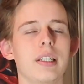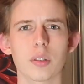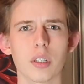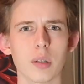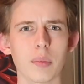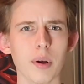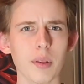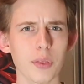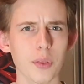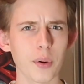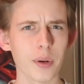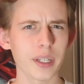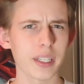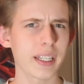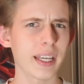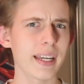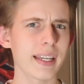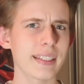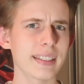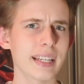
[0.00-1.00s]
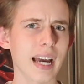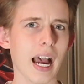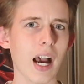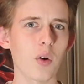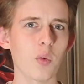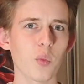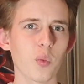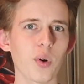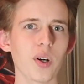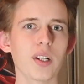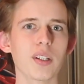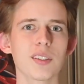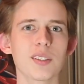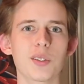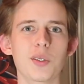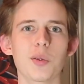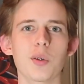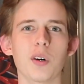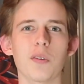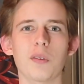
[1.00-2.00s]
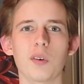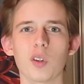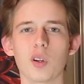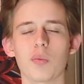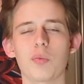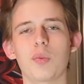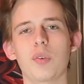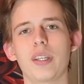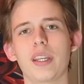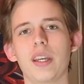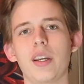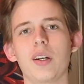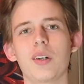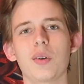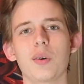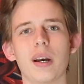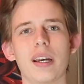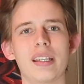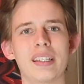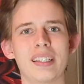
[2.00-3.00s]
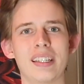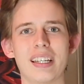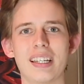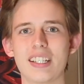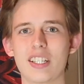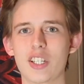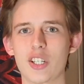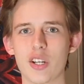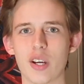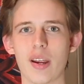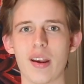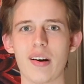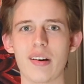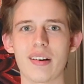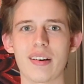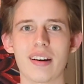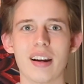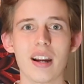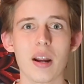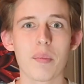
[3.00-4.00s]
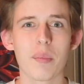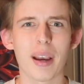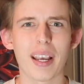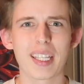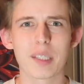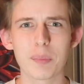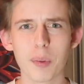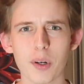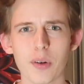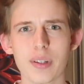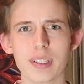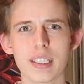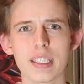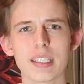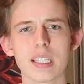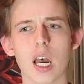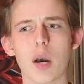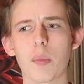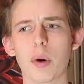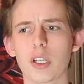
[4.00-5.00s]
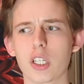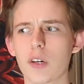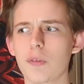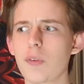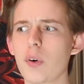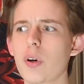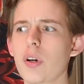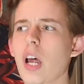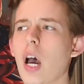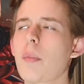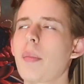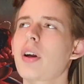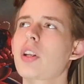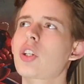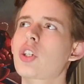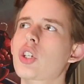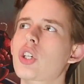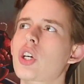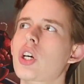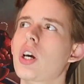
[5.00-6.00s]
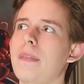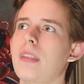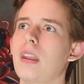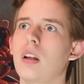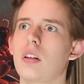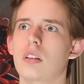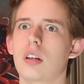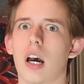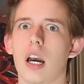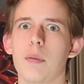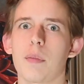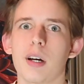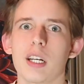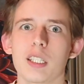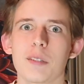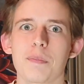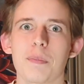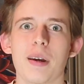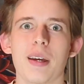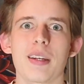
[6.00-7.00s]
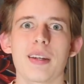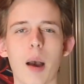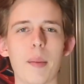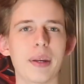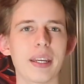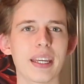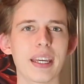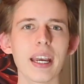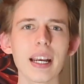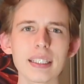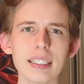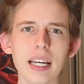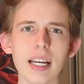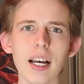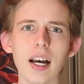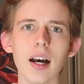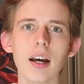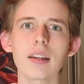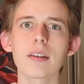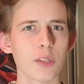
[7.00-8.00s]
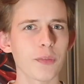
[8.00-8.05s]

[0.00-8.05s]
So in about 30 days, I will do a follow-up video and uh, share my experiences, how much I've learned, how much time I spent, how many gigs I got.